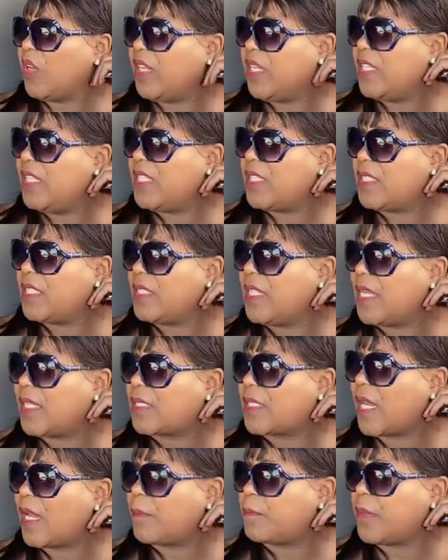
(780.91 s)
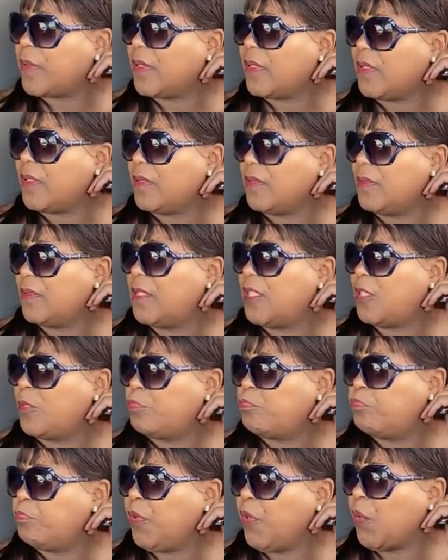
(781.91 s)
releasing that type of
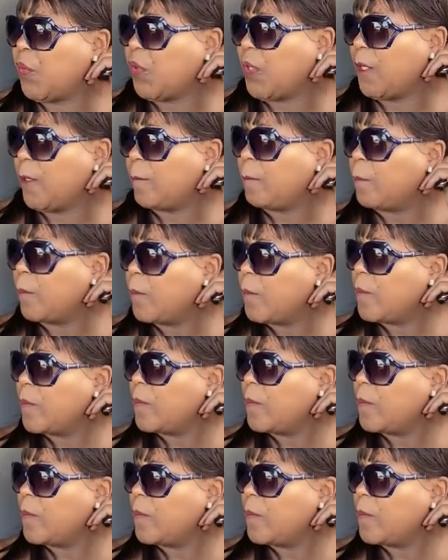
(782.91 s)
spirit